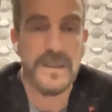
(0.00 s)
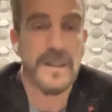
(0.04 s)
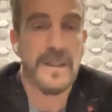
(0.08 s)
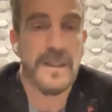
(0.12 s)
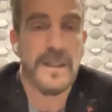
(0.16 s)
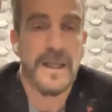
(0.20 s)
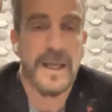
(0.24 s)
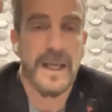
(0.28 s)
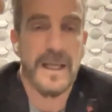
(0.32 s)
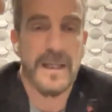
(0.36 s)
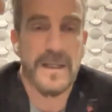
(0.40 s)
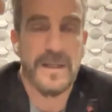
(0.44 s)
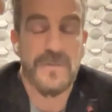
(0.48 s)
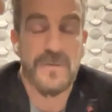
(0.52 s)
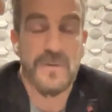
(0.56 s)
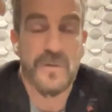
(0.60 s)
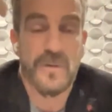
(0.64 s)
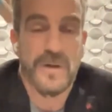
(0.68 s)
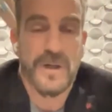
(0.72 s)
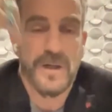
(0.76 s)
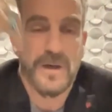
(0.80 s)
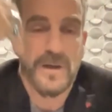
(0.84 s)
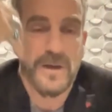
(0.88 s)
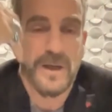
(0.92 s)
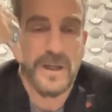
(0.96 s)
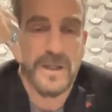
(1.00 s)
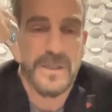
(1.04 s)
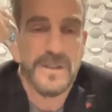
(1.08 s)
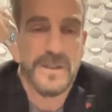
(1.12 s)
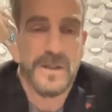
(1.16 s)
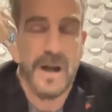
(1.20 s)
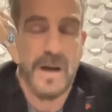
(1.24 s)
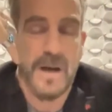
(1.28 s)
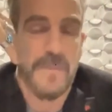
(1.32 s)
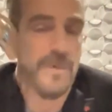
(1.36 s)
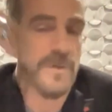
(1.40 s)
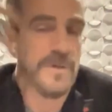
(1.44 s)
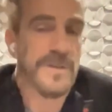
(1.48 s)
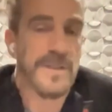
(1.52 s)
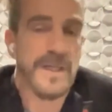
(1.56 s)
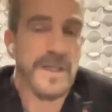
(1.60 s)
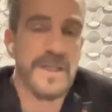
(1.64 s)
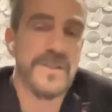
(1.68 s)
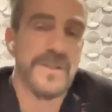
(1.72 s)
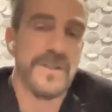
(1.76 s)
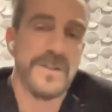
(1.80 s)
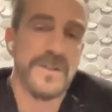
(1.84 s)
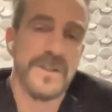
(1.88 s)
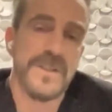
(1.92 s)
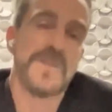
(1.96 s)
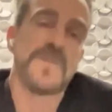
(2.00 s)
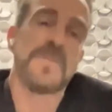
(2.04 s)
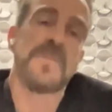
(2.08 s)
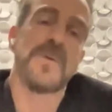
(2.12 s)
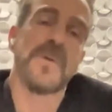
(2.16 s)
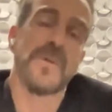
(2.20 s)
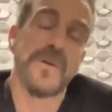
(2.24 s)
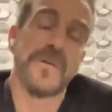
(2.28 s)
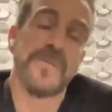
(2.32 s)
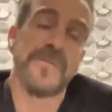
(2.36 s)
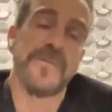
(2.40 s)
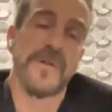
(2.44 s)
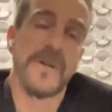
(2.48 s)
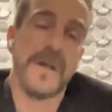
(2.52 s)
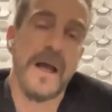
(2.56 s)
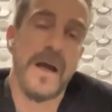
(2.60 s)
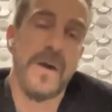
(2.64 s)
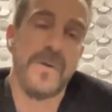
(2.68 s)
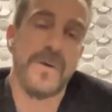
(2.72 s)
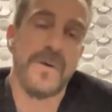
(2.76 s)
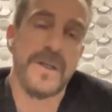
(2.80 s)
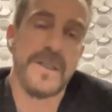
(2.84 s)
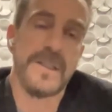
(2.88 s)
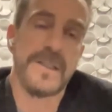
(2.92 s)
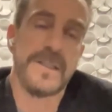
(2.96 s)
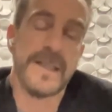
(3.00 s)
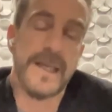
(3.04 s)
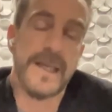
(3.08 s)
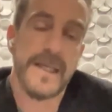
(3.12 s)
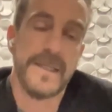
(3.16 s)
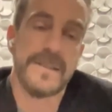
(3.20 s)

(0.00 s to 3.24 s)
and if you hear his conversations, it's beautiful how he says.